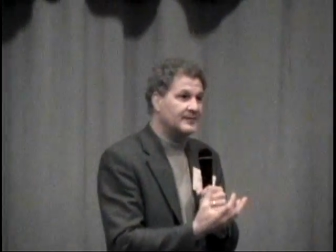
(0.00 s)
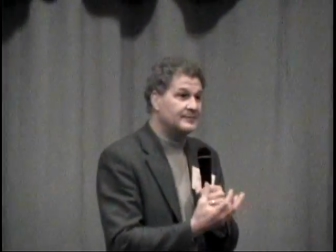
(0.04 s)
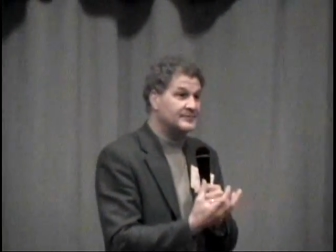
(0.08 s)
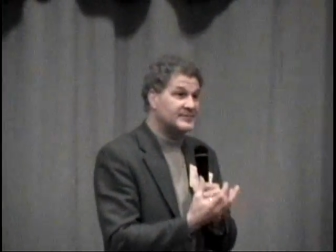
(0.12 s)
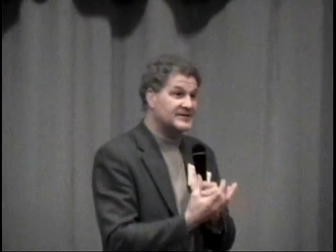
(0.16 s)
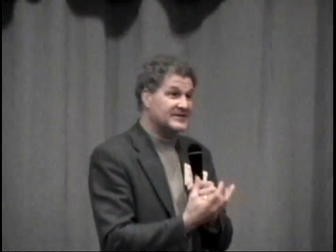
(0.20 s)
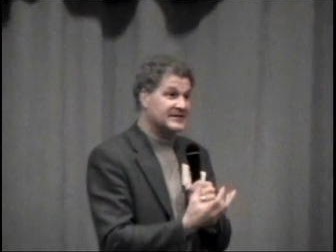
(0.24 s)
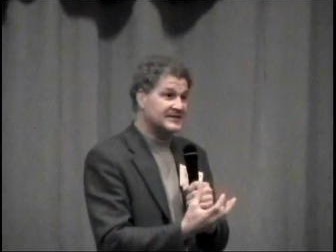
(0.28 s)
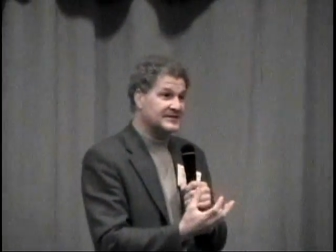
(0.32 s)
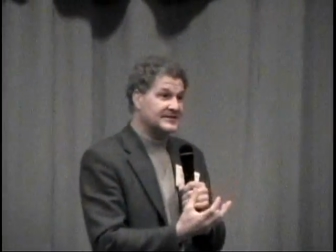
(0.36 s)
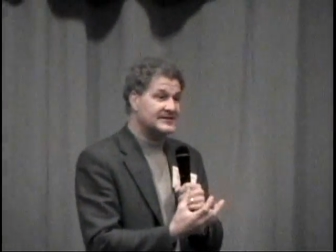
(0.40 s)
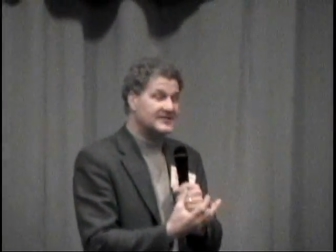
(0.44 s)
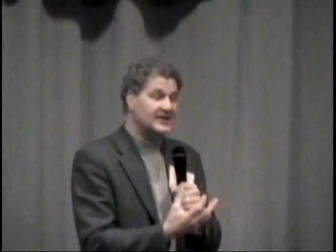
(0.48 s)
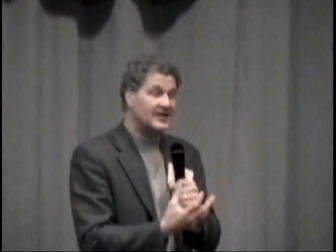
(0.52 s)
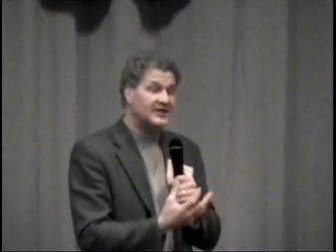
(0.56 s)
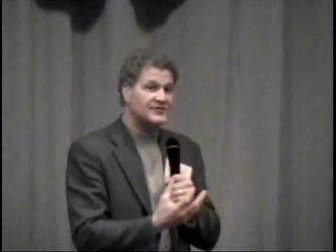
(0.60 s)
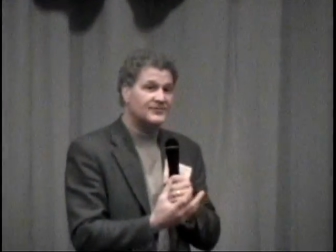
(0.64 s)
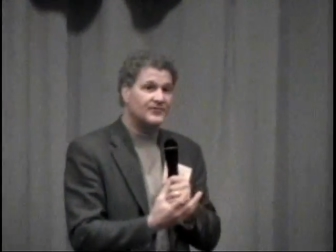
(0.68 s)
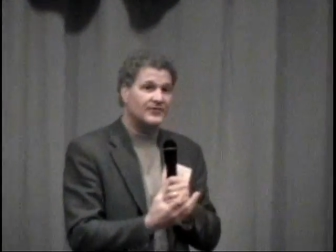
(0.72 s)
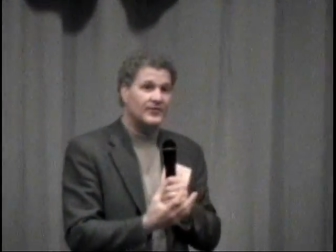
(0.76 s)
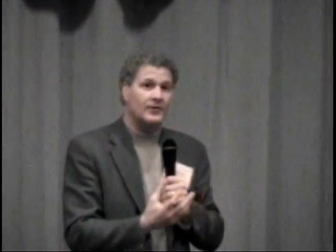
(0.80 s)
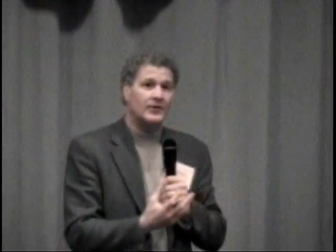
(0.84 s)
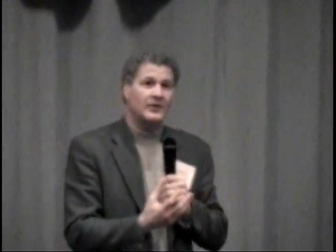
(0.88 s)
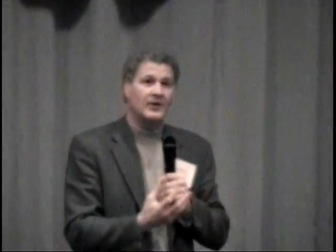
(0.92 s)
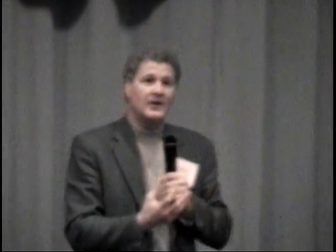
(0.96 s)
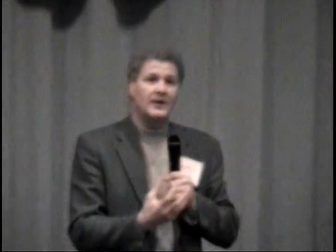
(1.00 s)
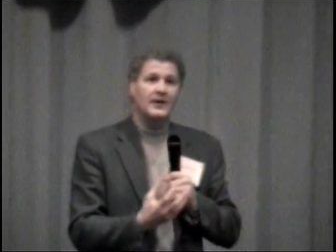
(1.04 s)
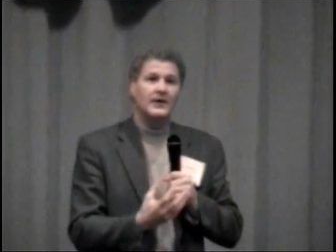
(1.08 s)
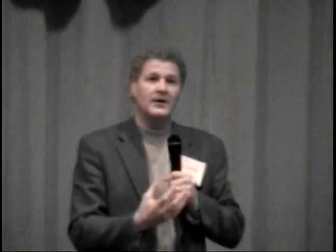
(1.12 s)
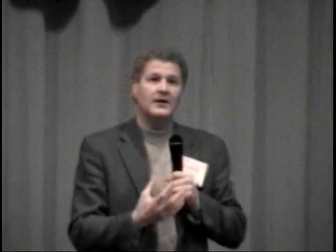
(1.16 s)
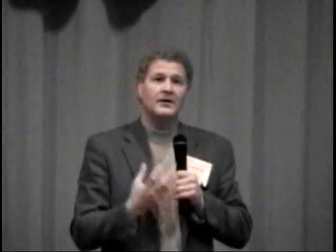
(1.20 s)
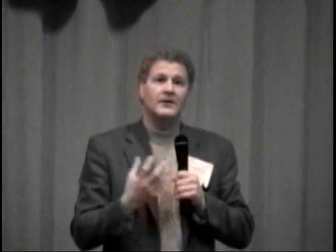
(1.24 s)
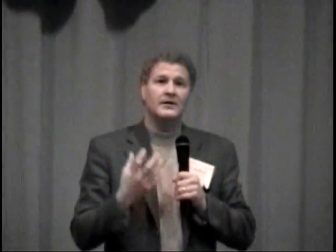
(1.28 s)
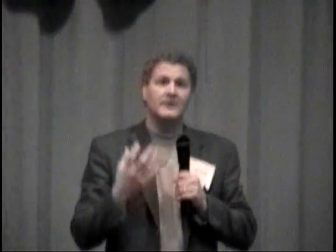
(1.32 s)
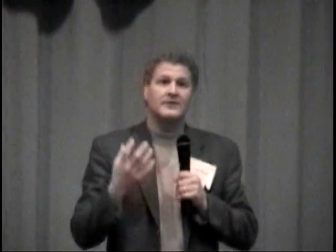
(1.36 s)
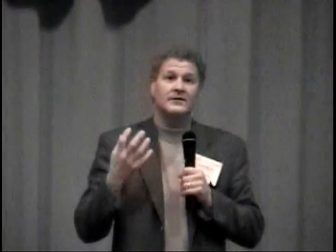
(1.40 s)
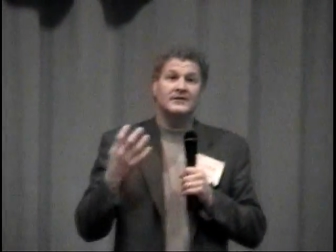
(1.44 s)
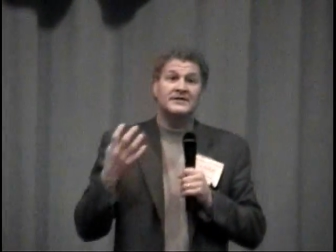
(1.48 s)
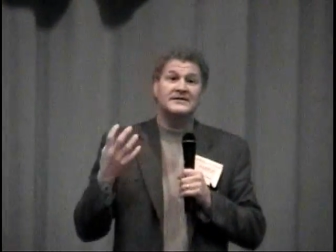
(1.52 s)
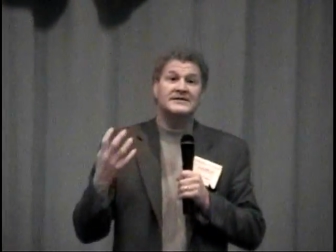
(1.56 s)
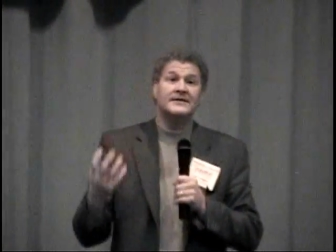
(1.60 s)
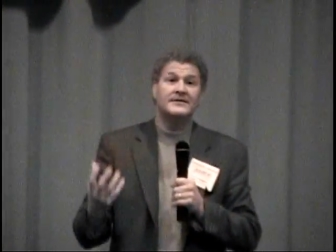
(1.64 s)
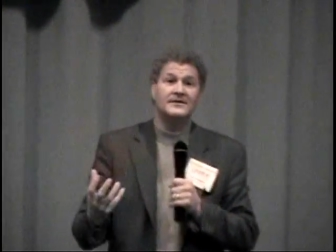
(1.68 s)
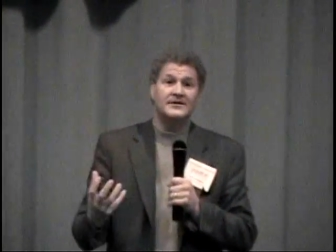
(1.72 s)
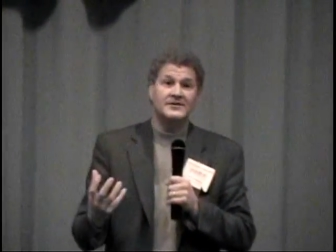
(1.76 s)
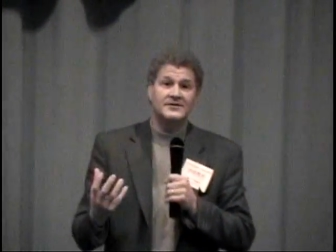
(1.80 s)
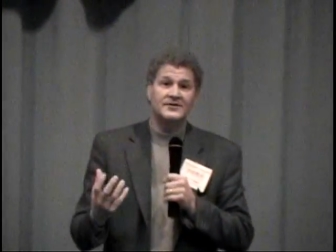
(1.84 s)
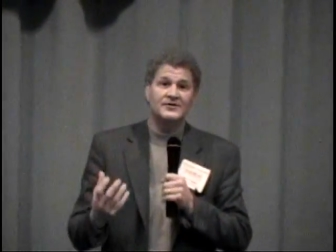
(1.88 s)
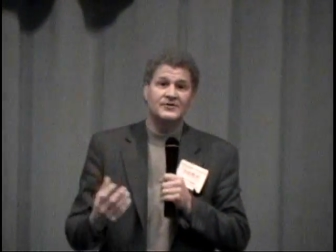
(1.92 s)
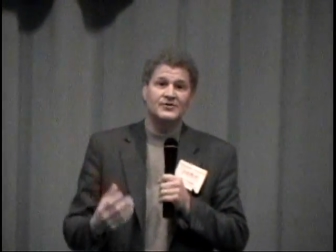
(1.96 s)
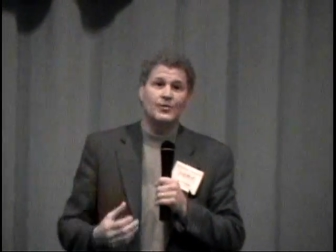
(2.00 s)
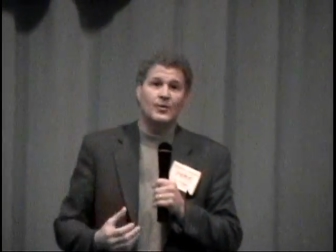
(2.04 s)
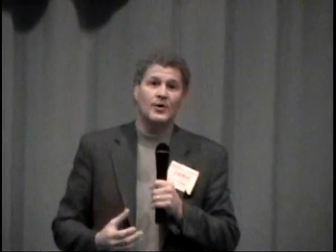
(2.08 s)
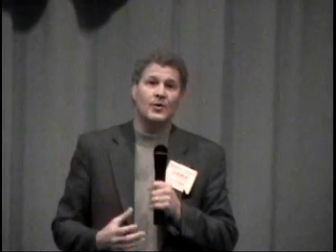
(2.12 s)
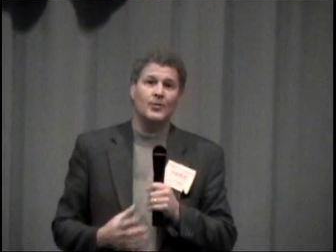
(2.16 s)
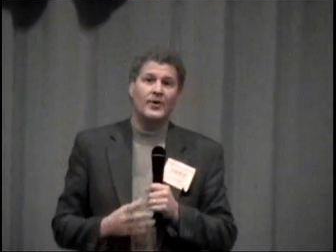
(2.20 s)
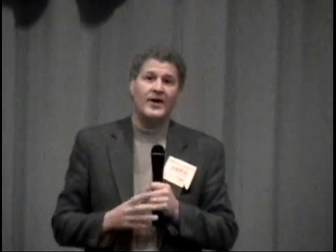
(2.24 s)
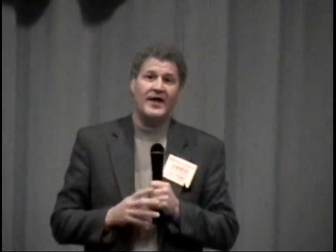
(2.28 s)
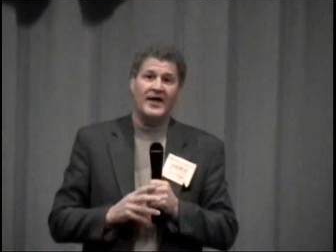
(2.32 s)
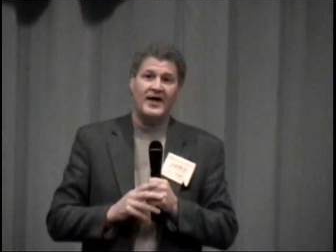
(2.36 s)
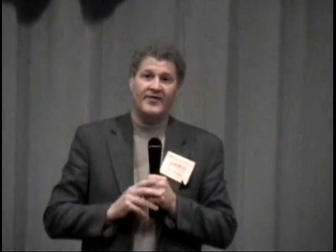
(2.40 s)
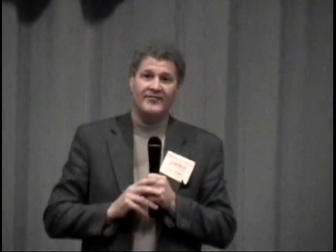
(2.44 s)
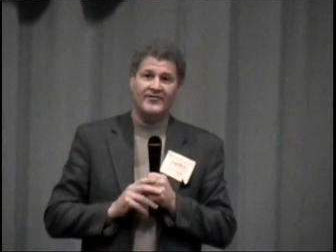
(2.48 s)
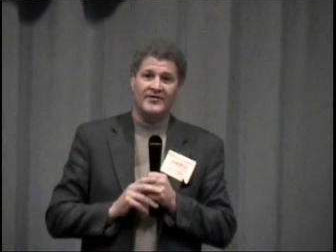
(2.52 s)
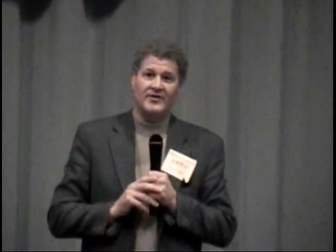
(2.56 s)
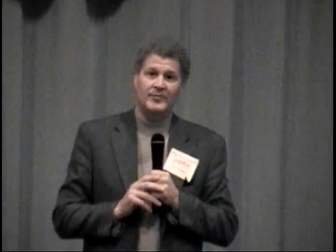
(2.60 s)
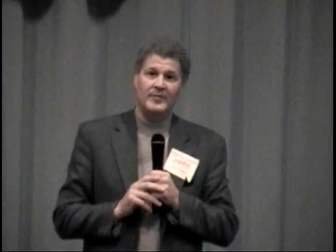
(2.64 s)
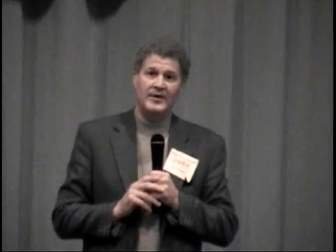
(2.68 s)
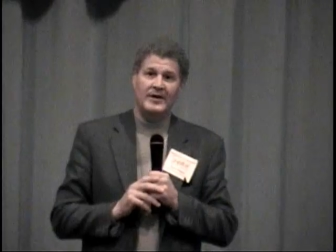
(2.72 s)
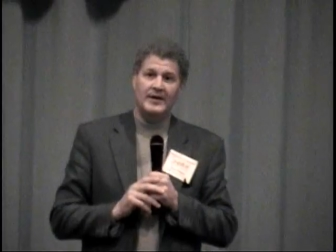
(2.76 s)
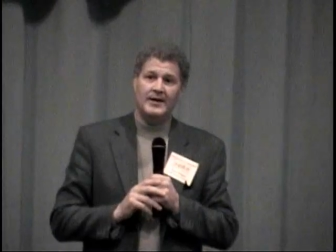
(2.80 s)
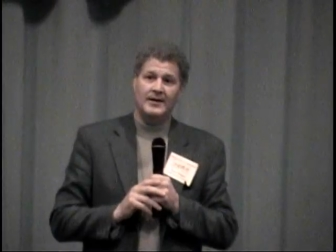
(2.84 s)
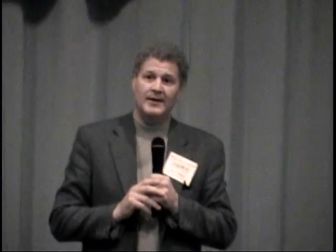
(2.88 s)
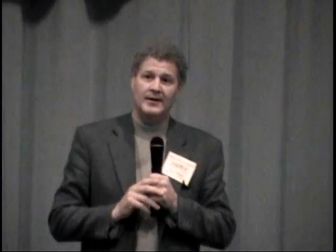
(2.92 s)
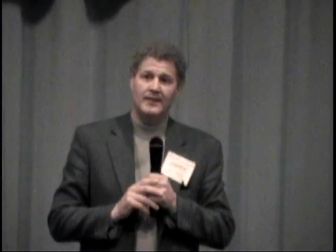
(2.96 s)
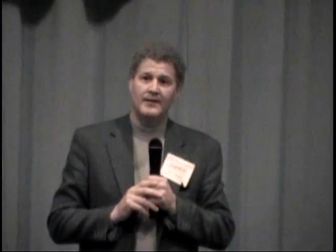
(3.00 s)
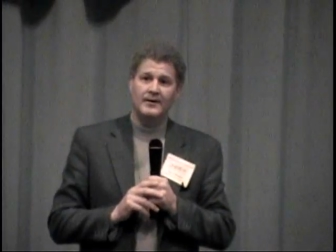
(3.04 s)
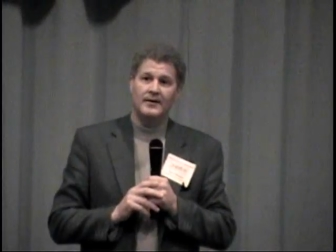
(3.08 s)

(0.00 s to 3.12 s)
them successful. They said, this is where we have to be.